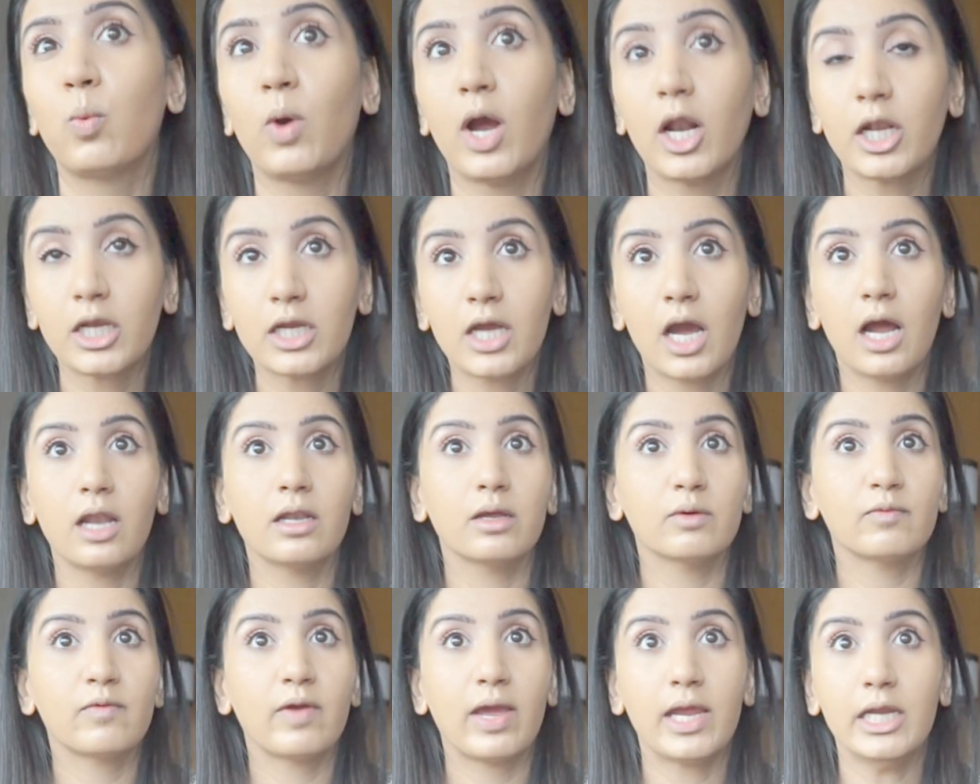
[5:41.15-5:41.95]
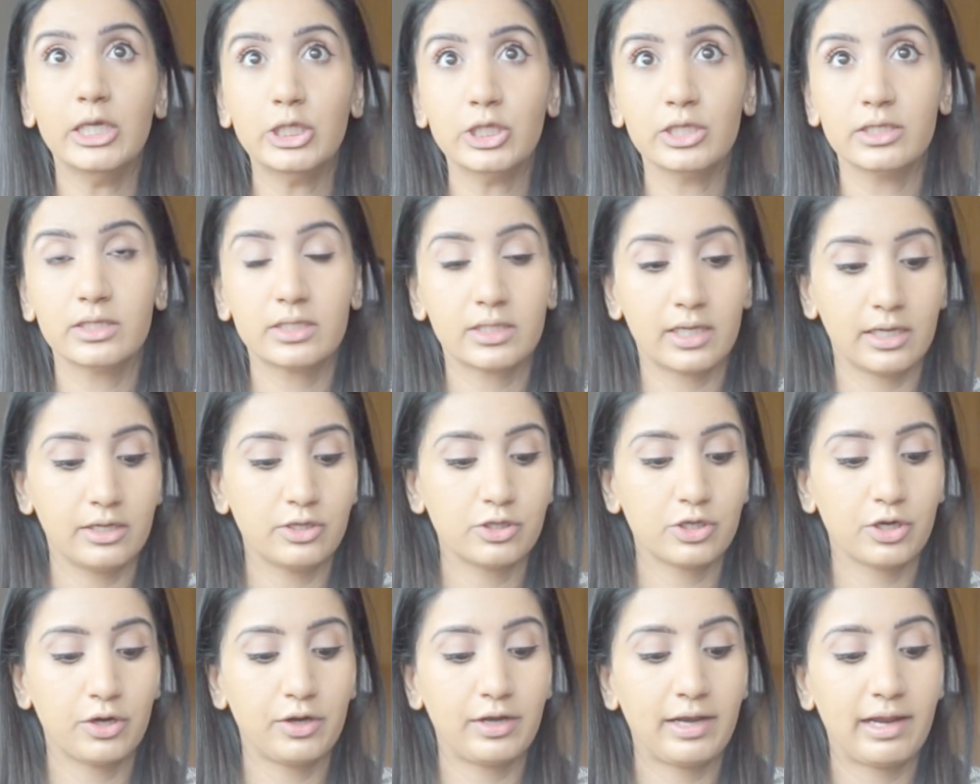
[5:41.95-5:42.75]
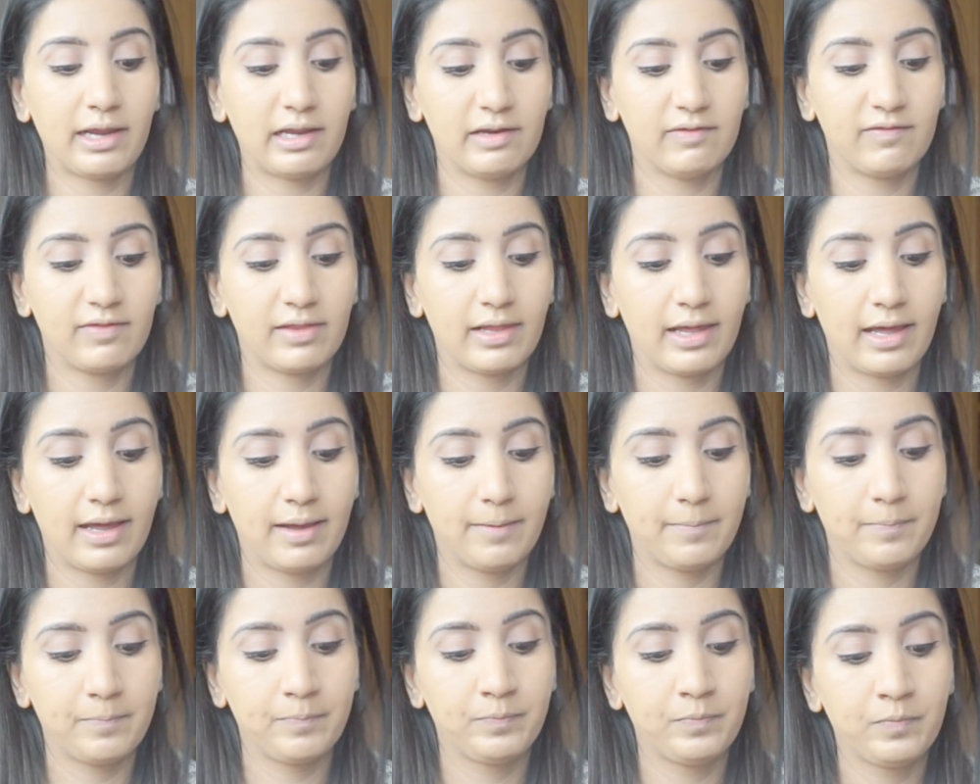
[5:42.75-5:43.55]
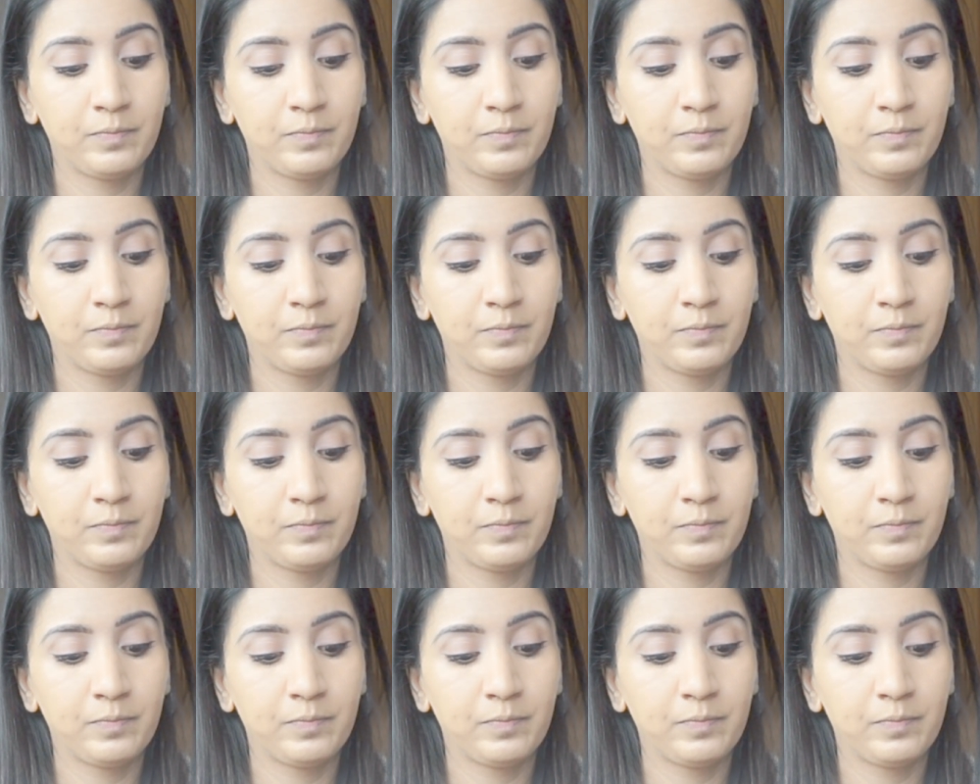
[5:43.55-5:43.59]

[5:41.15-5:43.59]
one colour for Asian skin tone, if that.